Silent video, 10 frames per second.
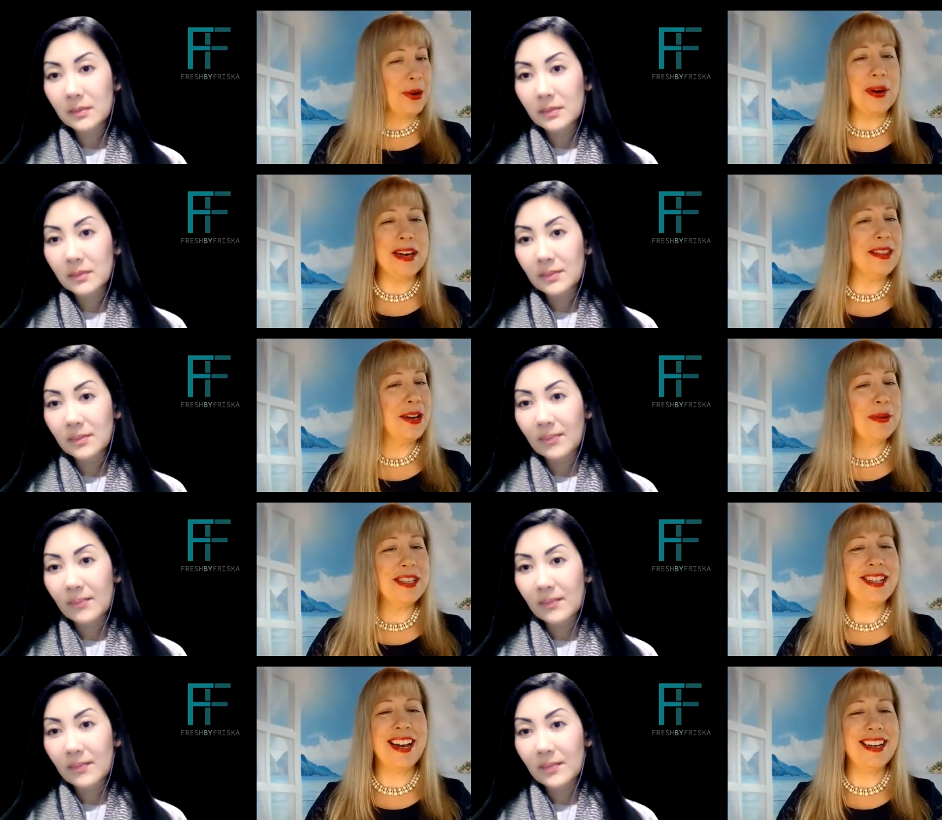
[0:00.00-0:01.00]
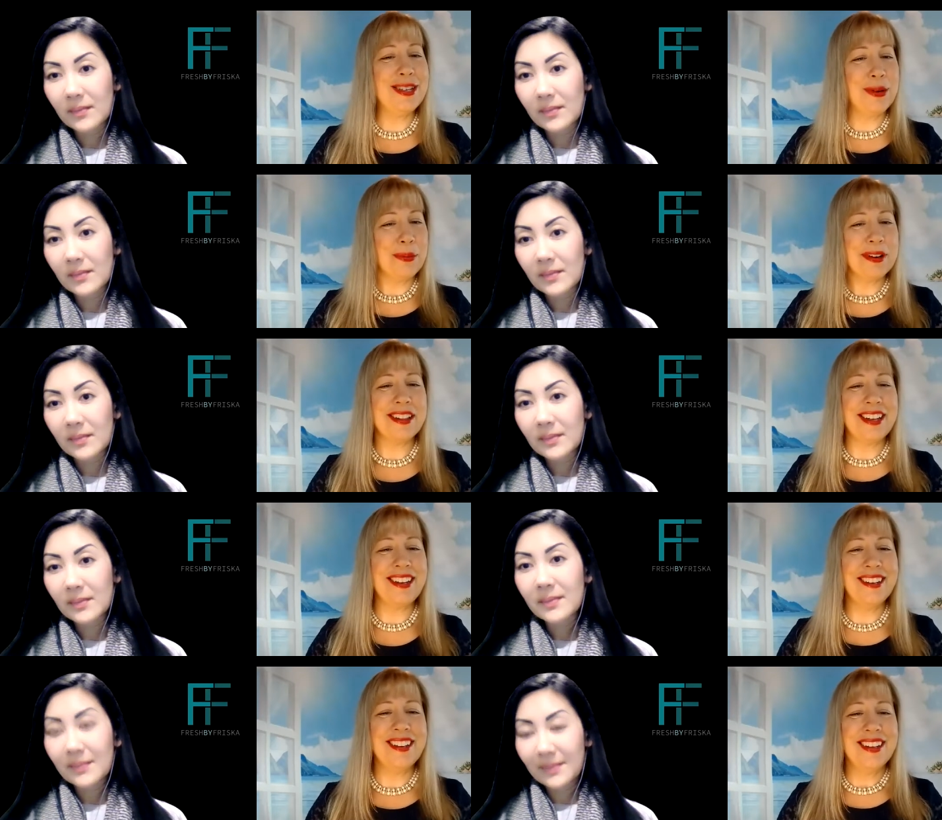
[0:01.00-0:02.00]
Speaker 1: going in there with change who
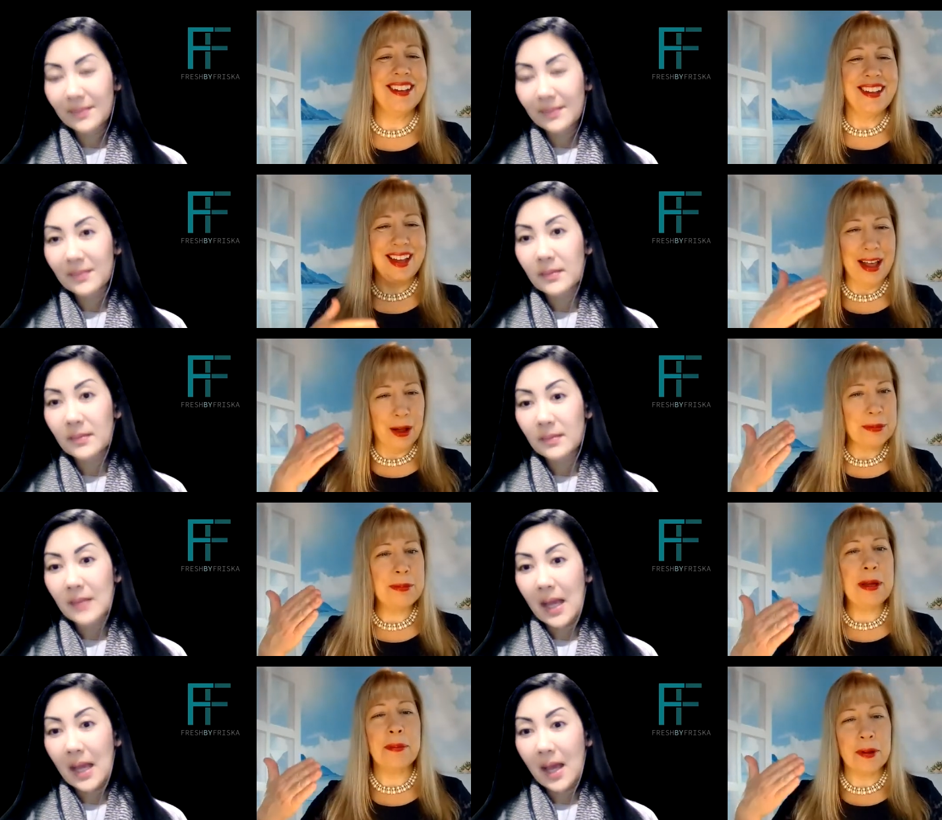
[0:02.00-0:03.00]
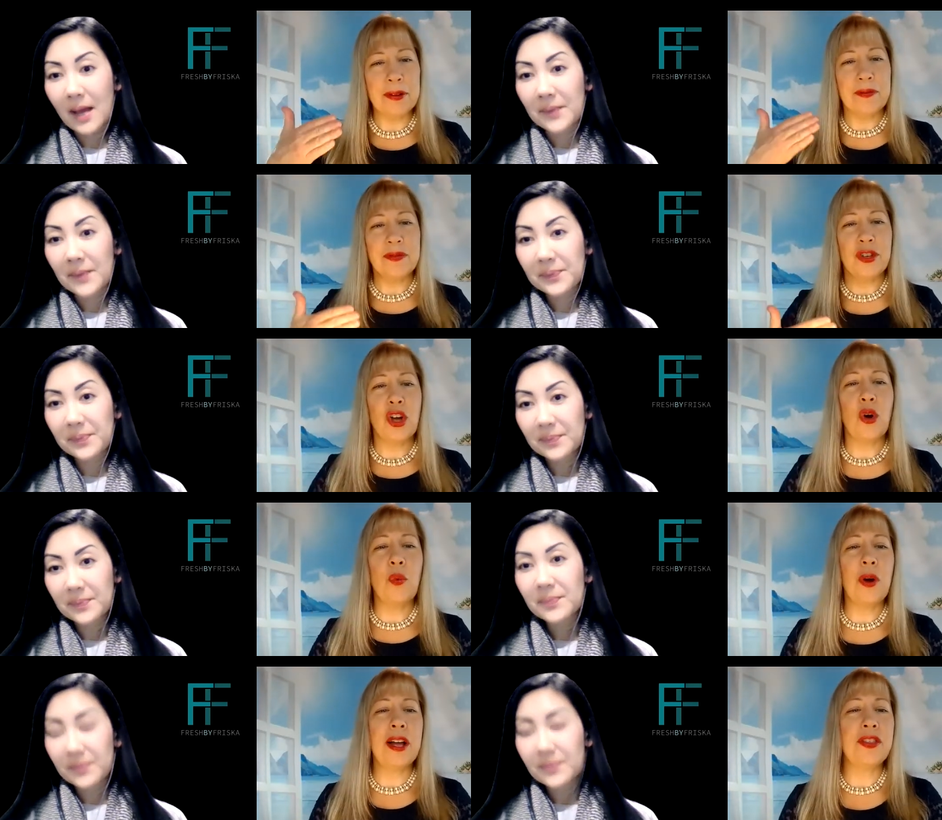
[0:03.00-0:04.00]
really helped people yeah. know
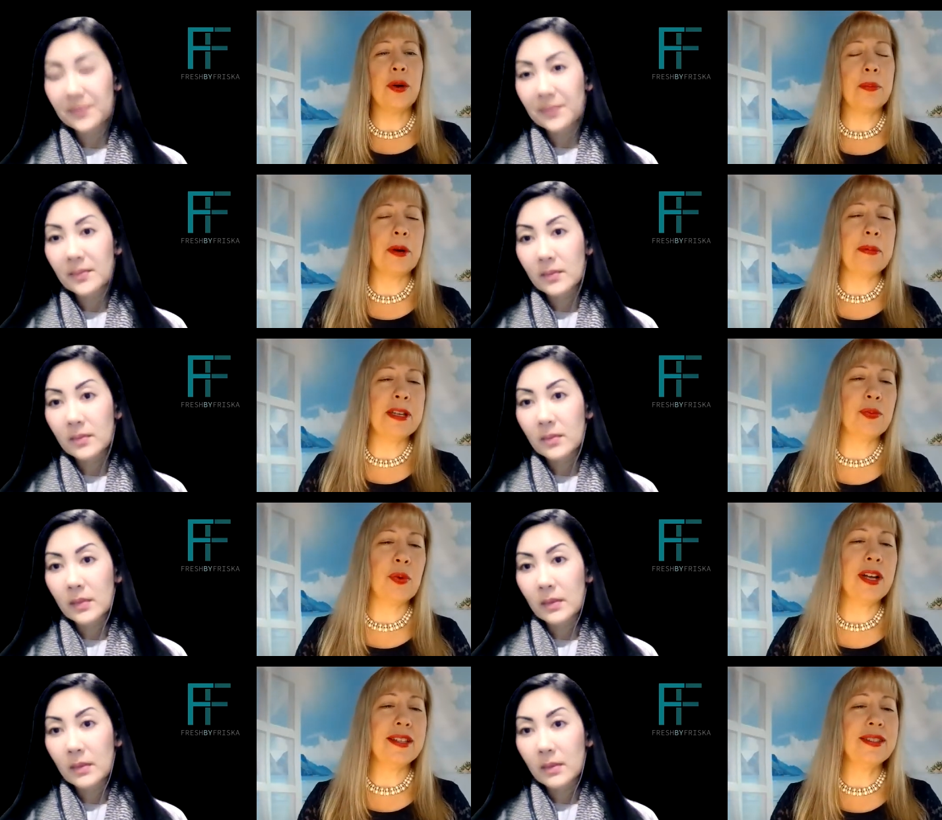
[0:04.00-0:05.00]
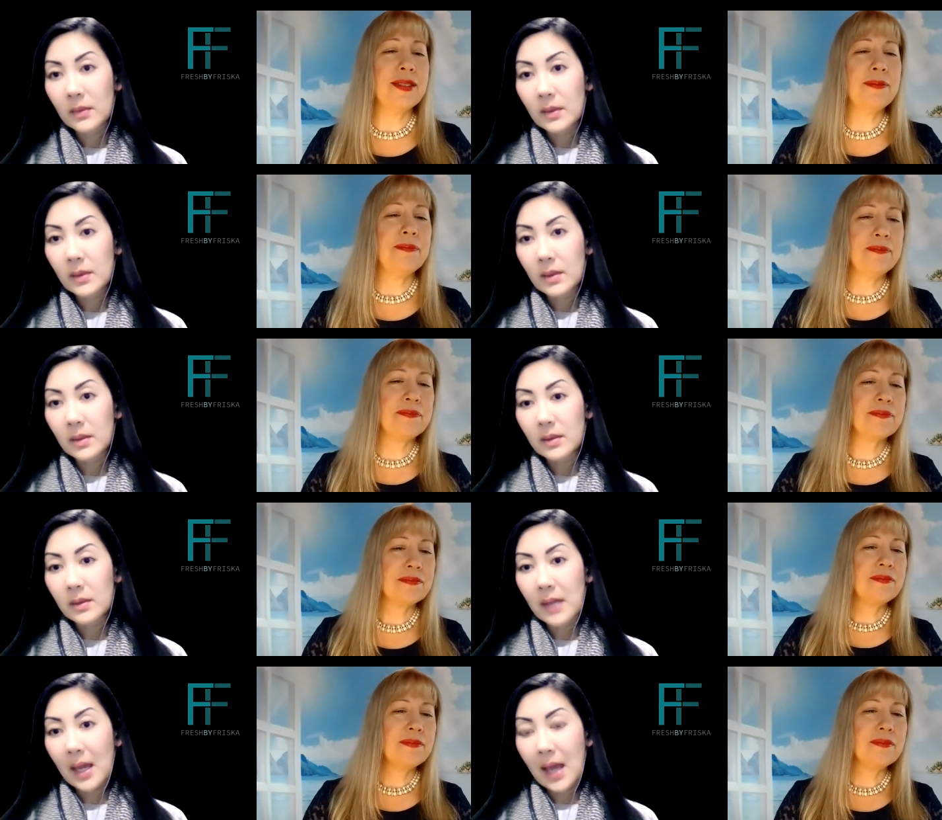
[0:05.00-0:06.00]
what their purpose was.
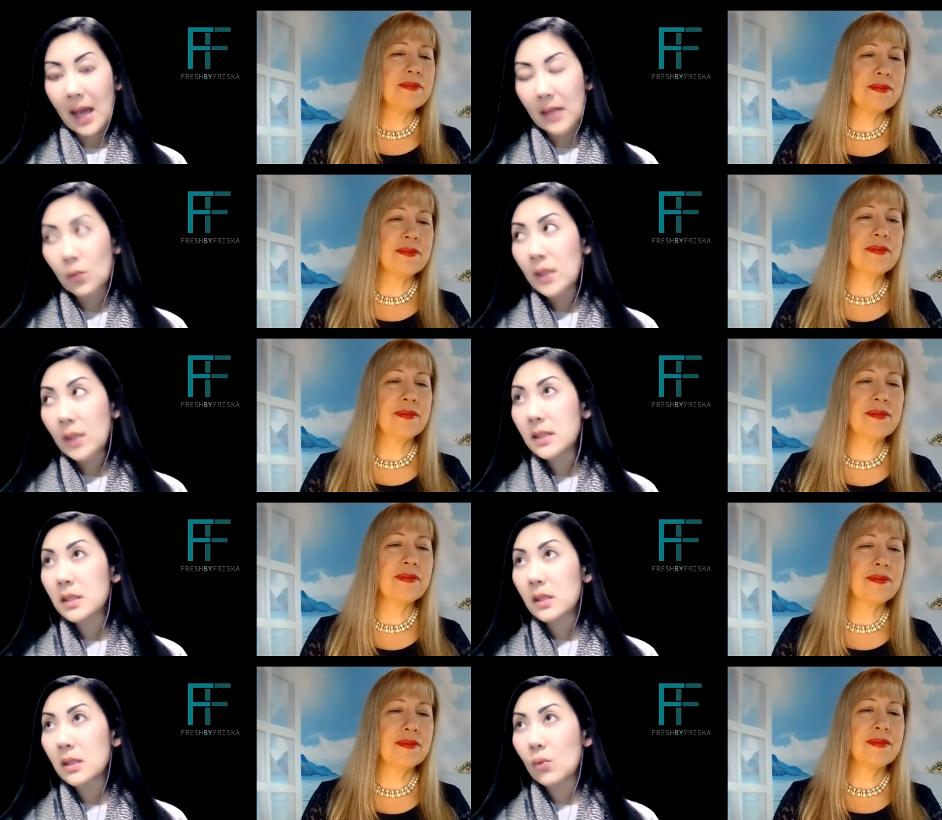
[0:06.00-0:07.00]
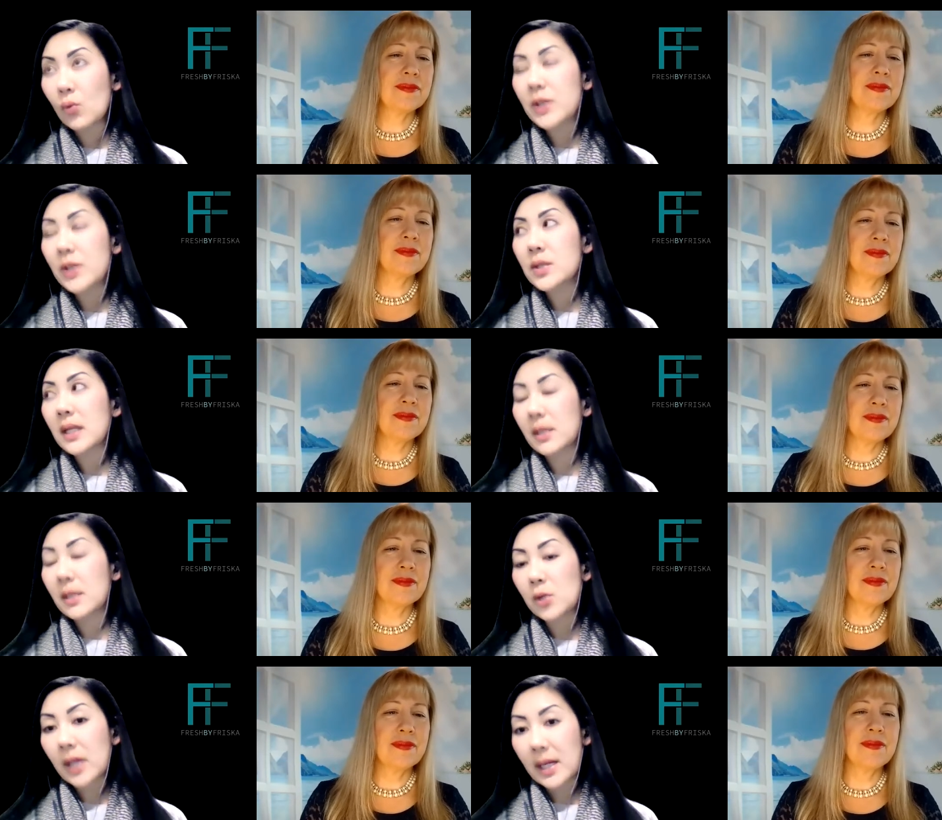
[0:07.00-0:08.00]
Speaker 2: Yeah. And once, when you start
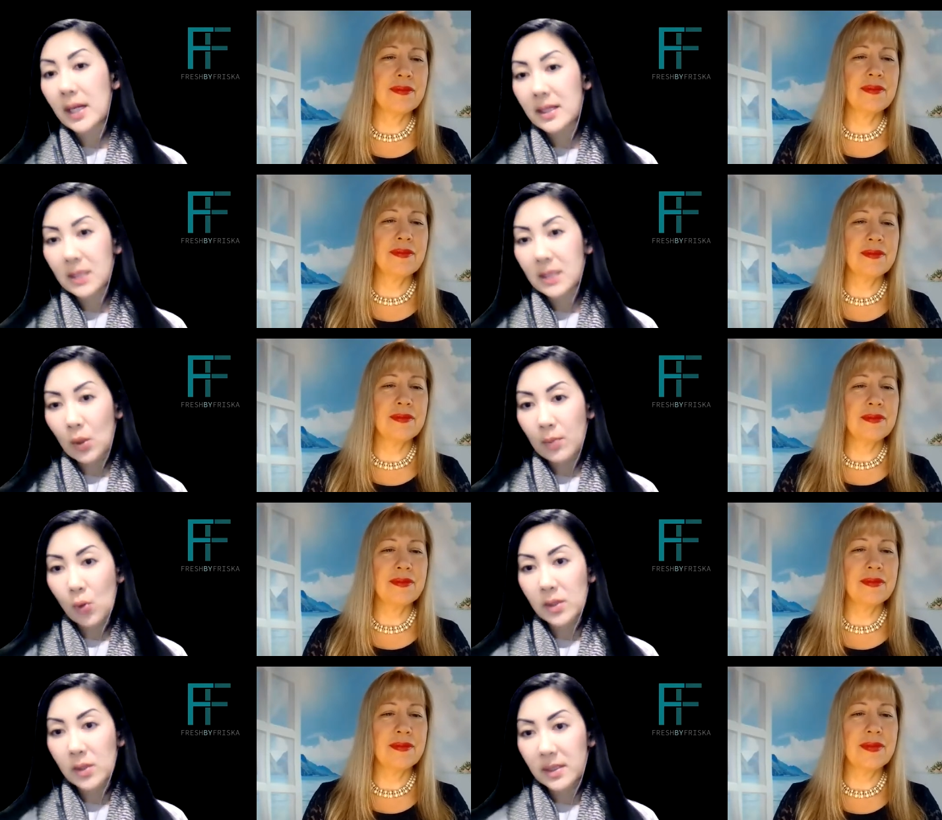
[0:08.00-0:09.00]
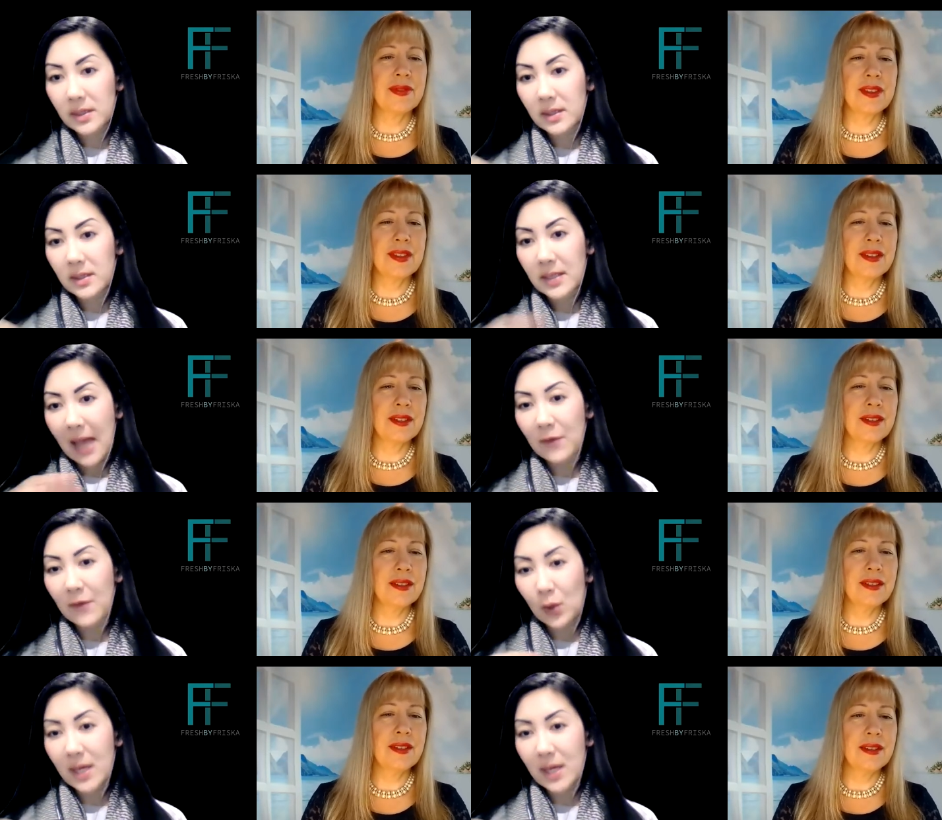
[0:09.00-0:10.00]
communicating, it's so important to have
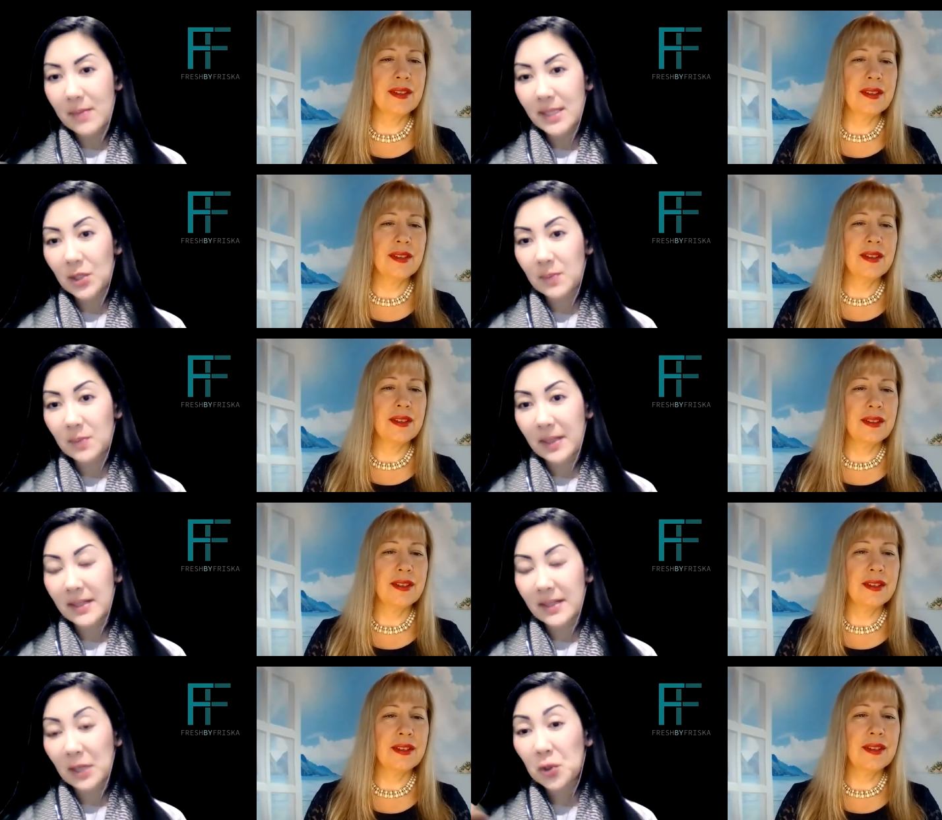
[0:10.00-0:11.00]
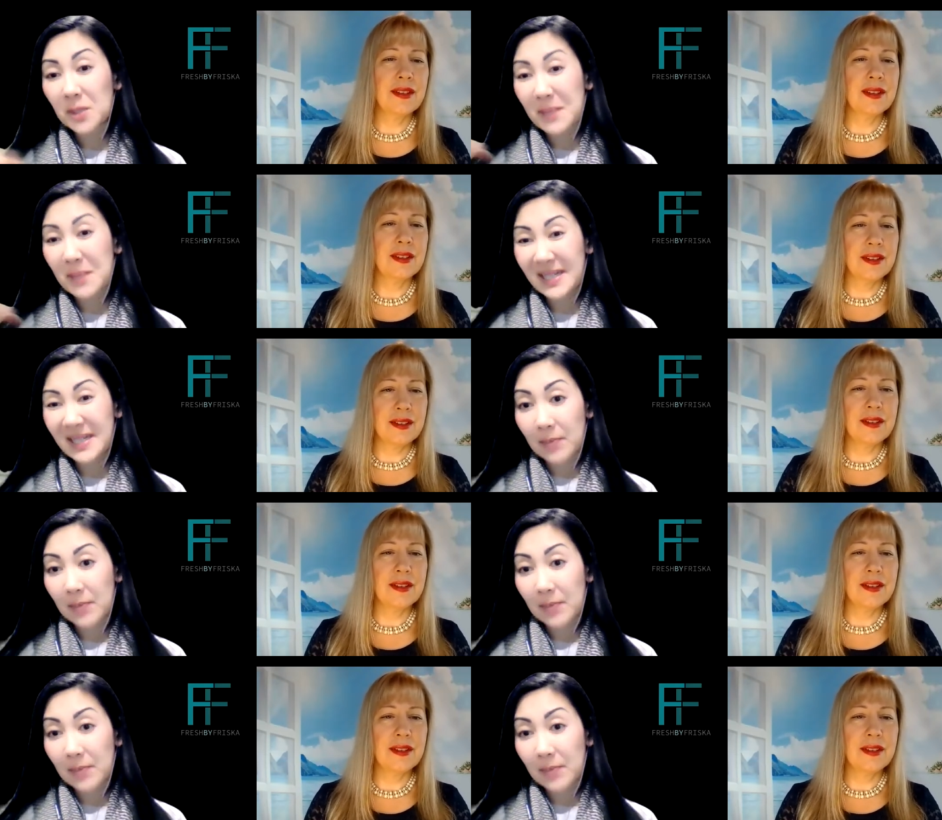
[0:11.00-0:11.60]
your key messages bedded down, not just bedded